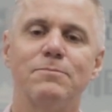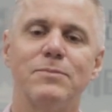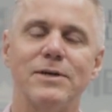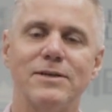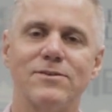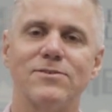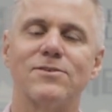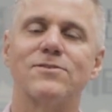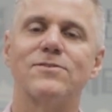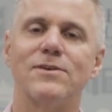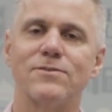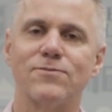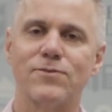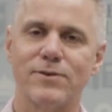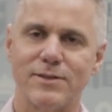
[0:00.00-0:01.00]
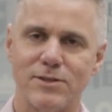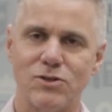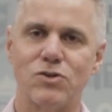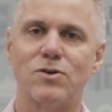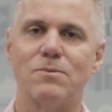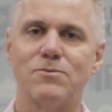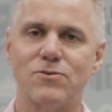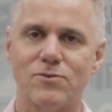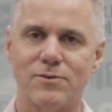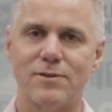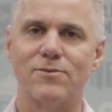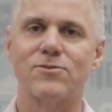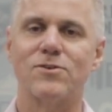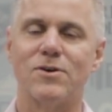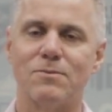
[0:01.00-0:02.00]
being successful in the jobs during
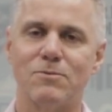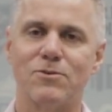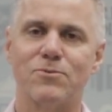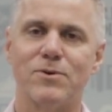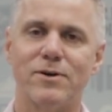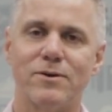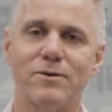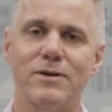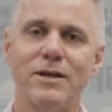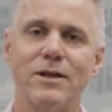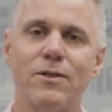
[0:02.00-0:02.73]
this time as well.